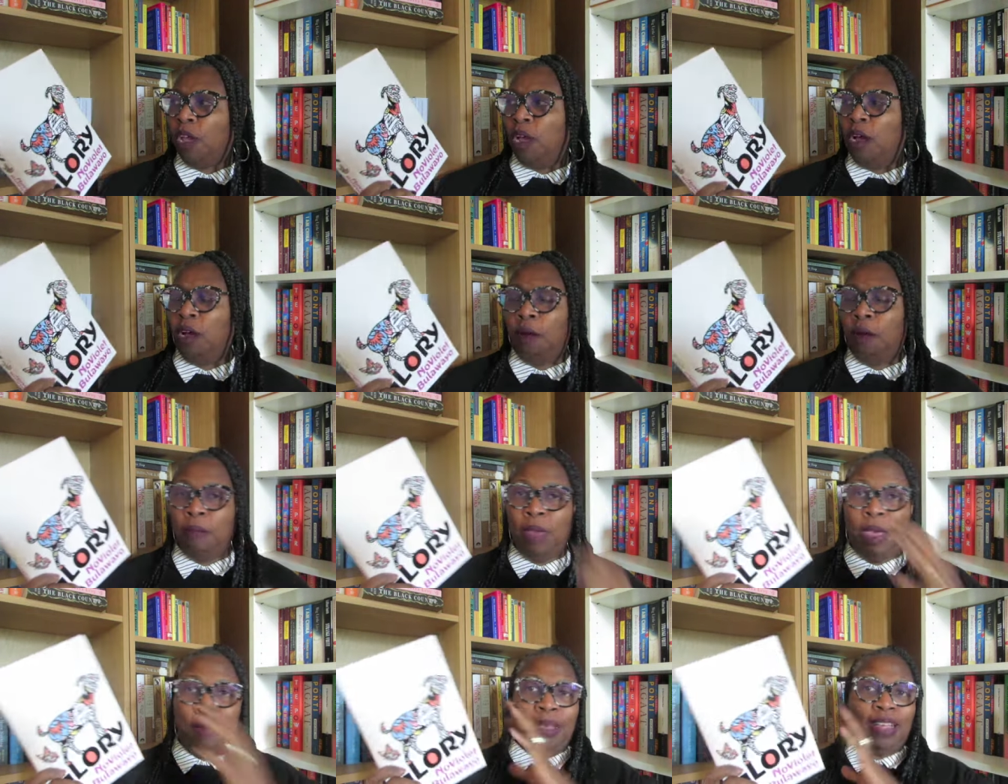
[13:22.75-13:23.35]

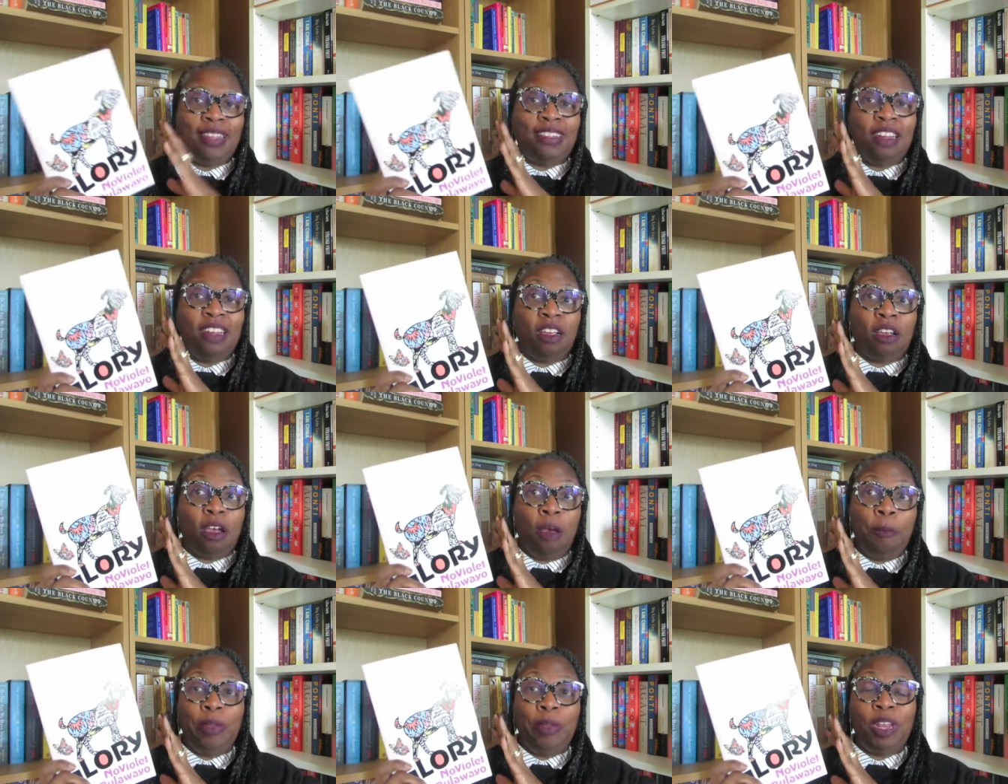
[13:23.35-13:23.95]
Uh, maybe it's an
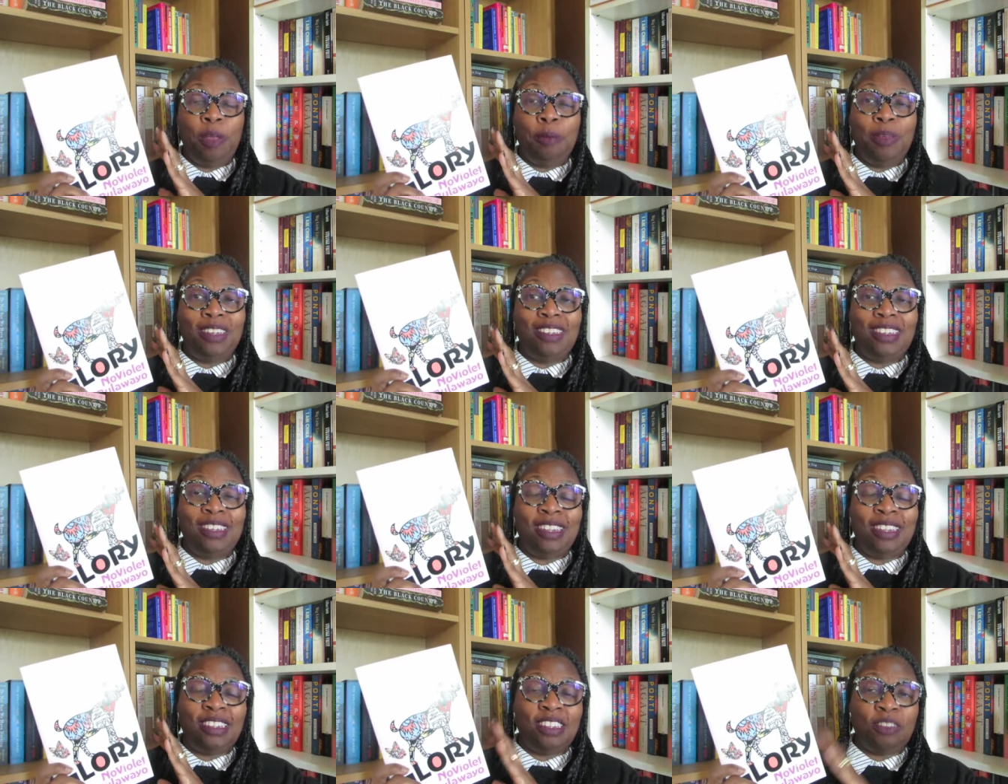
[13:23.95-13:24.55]
accompaniment
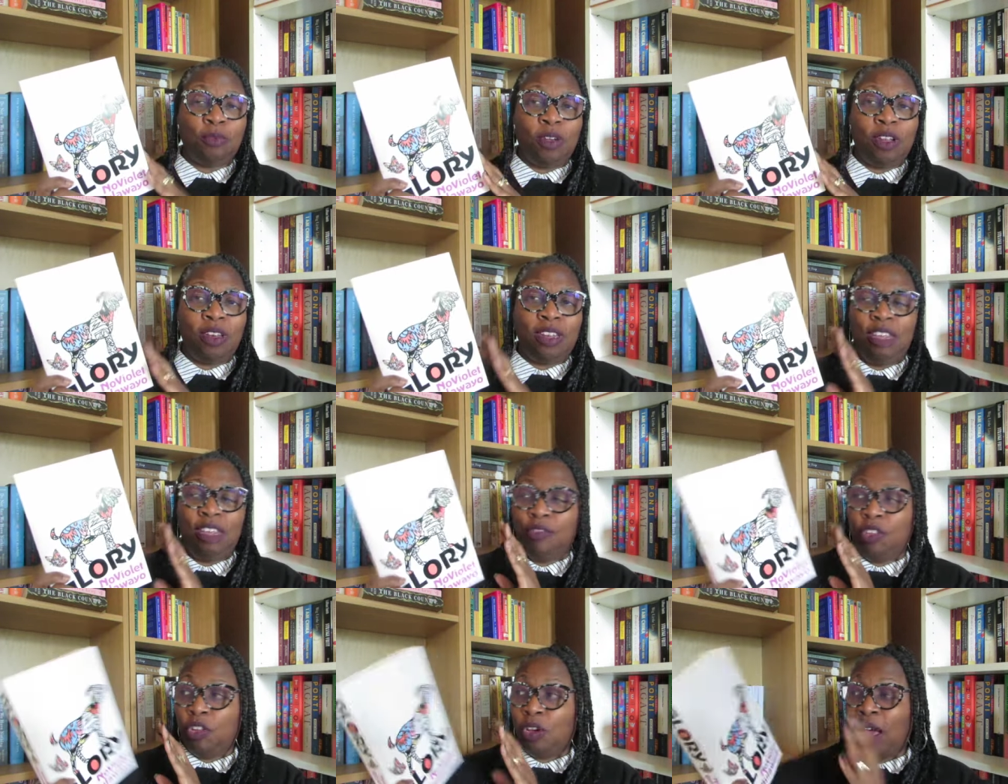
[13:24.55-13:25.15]
to this one,
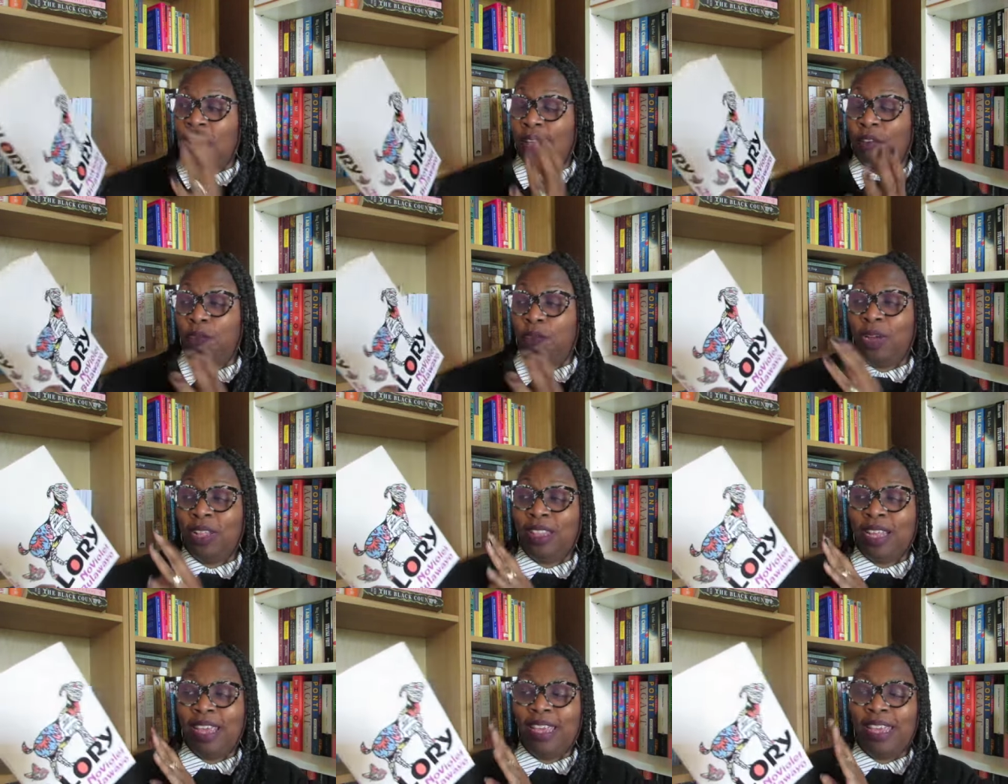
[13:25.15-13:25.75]
even though I haven't
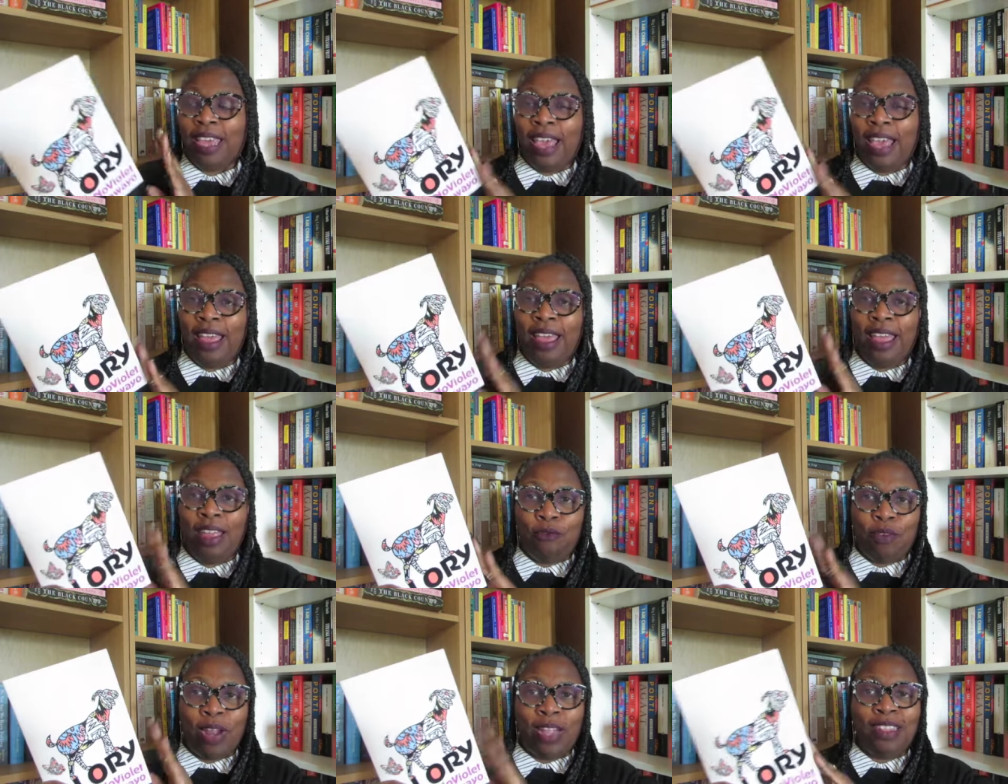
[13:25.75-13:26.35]
read that
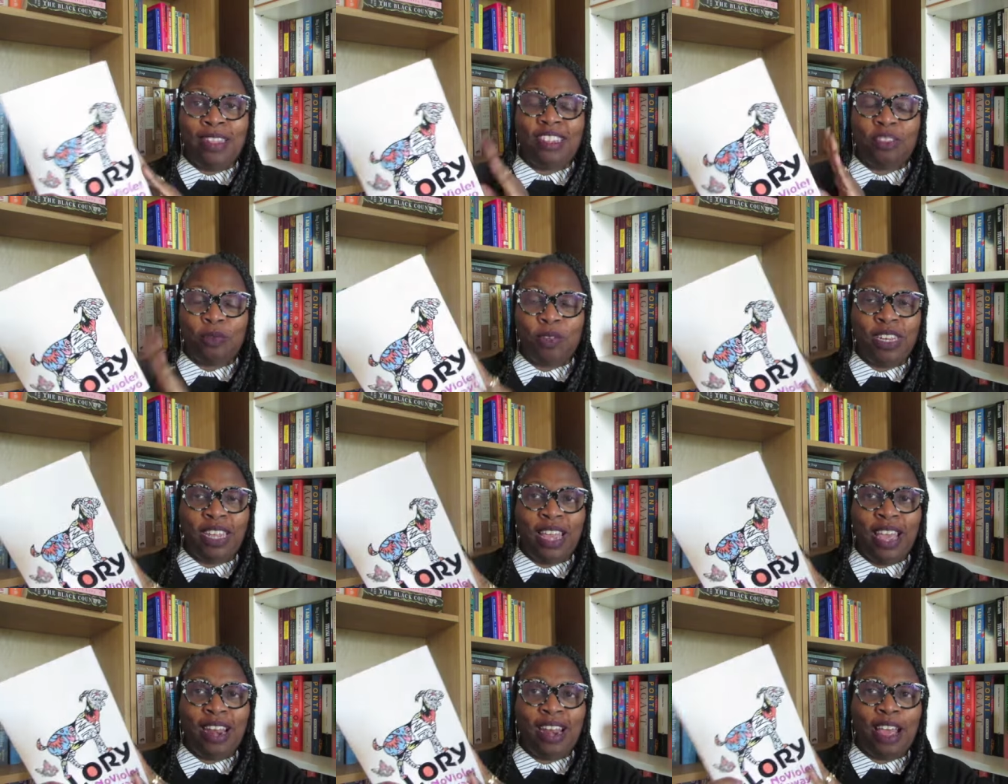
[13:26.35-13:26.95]
yet. Read this
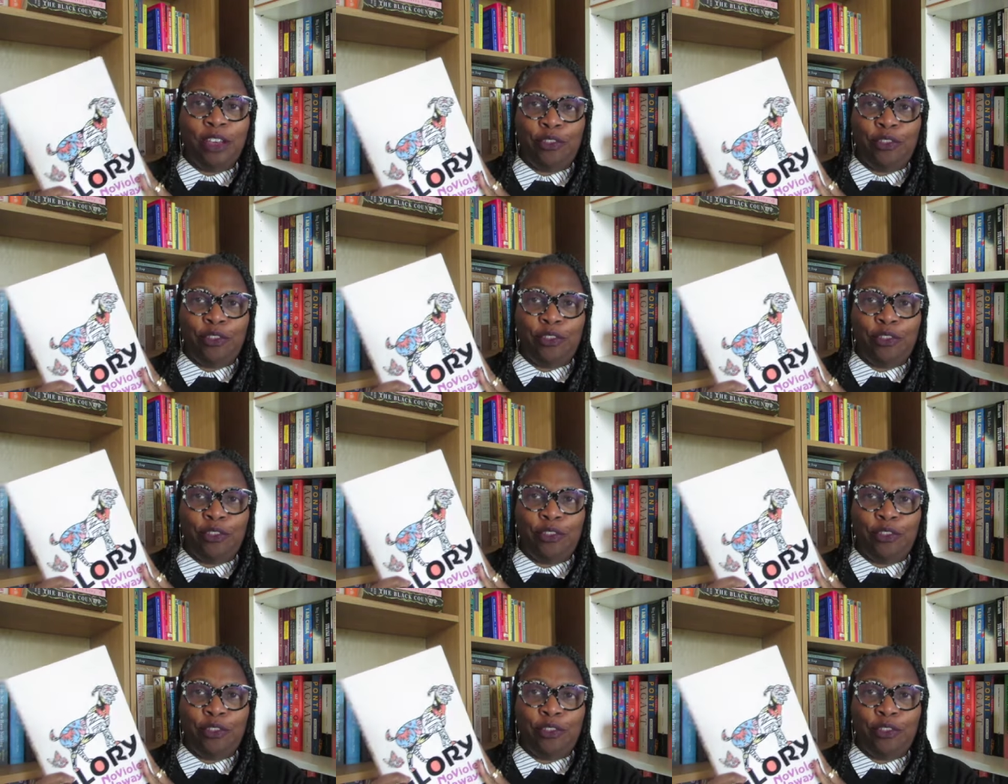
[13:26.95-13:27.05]
one yet.